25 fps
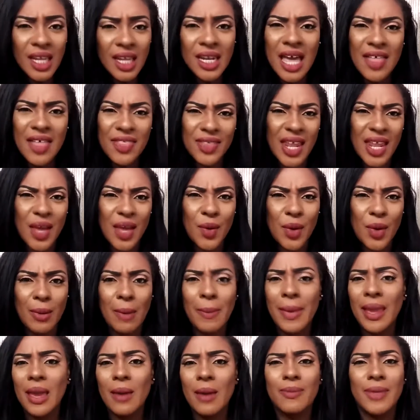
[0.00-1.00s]
Not that I wear my
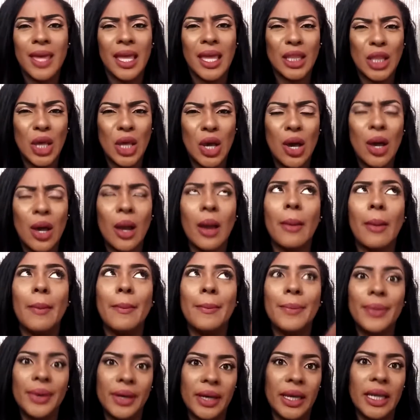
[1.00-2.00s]
makeup that long,
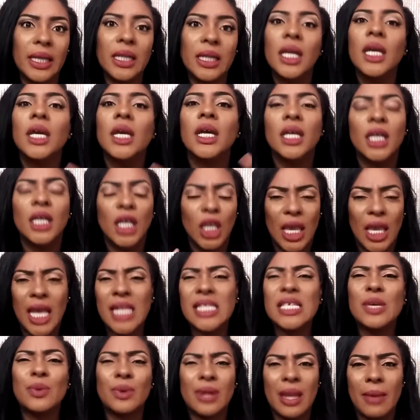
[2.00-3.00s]
but you
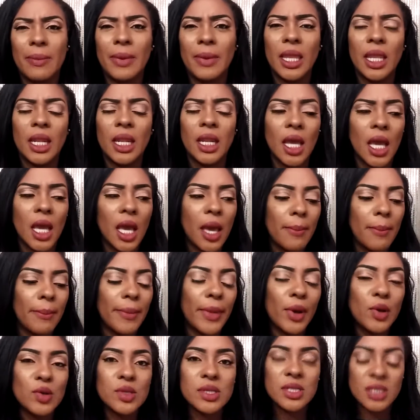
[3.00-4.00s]
guys get what I mean.
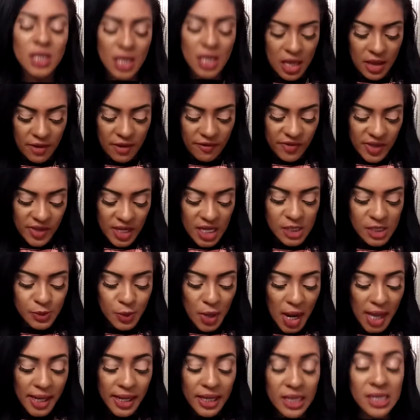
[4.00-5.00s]
Most of these
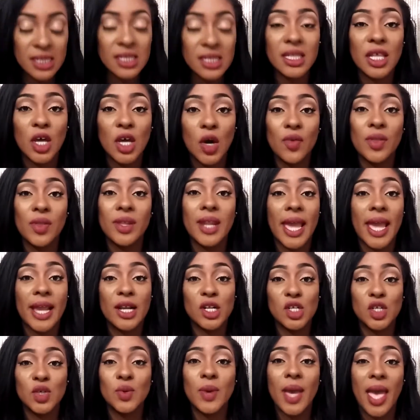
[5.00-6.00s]
products, though, that I
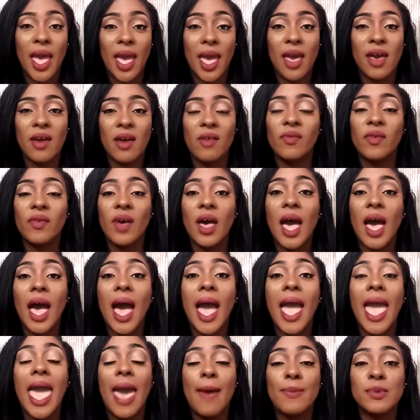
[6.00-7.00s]
do have,
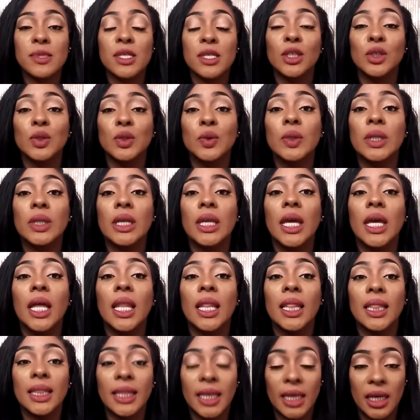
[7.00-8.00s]
I absolutely
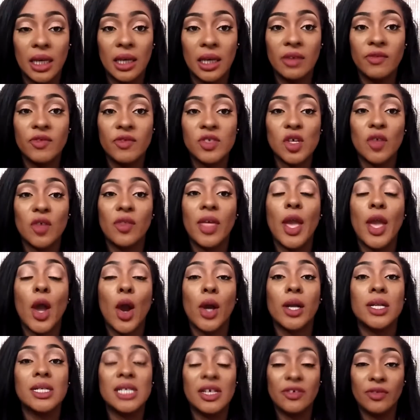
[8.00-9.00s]
love. So they
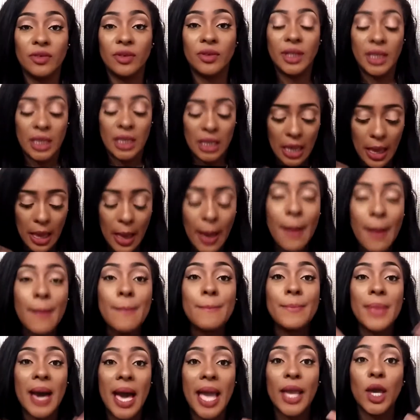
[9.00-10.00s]
are definitely
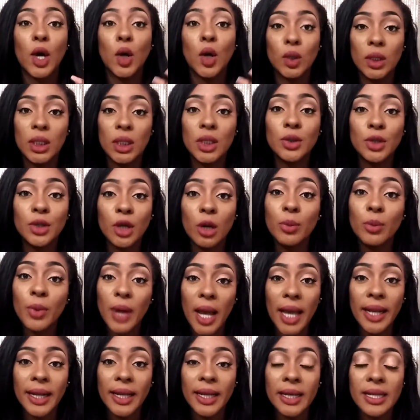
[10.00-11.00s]
my holy grail
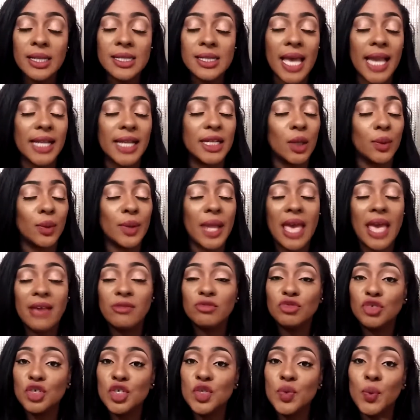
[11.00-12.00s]
products. I don't
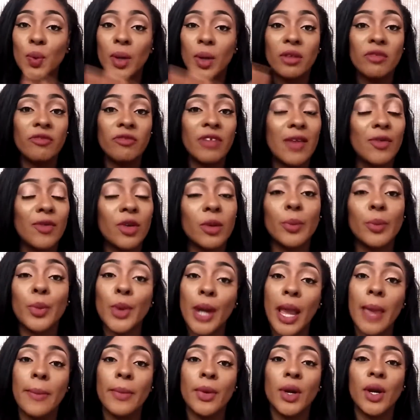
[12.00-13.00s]
have just one favorite
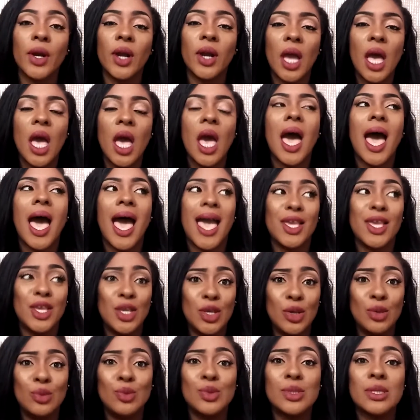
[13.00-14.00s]
primer. I
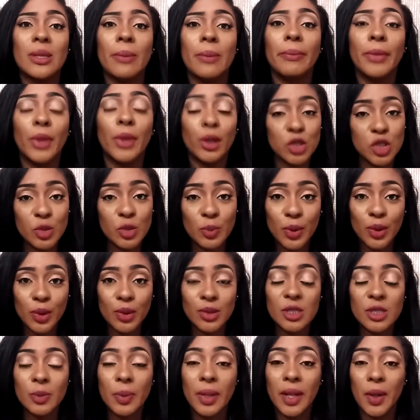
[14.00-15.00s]
use multiple
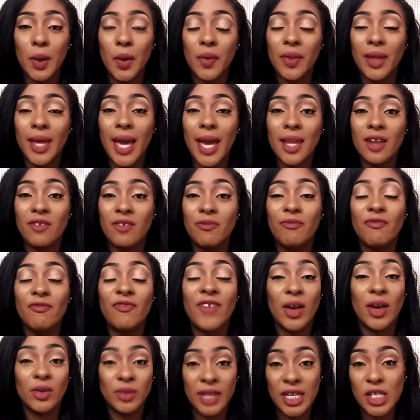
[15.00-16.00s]
depending on the kind of
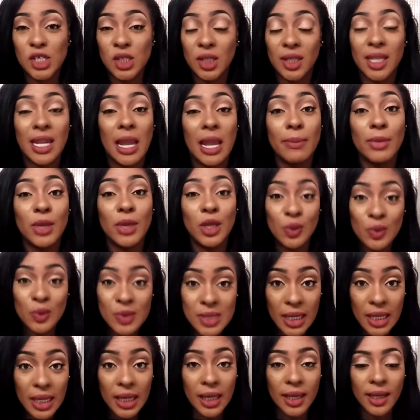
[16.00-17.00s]
foundation that I'm
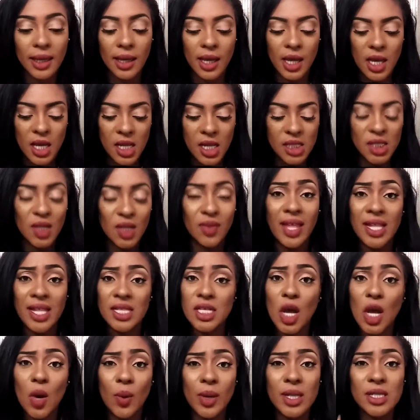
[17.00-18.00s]
using. So
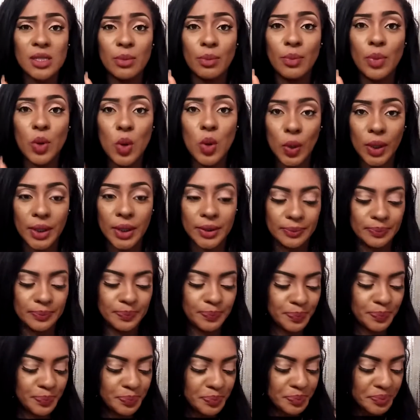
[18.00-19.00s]
that's always
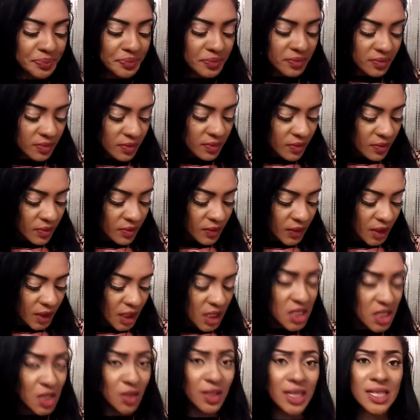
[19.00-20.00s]
important.
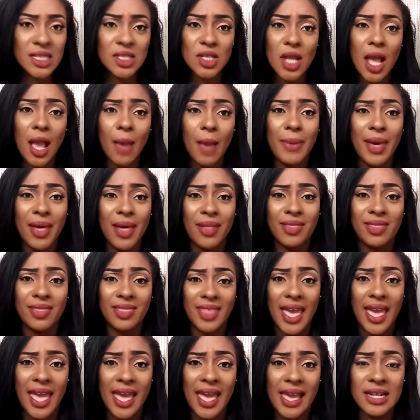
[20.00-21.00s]
So let's talk about
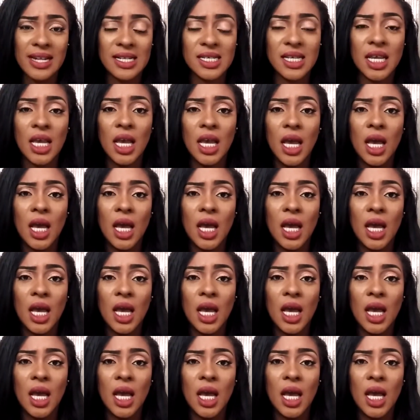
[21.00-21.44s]
that.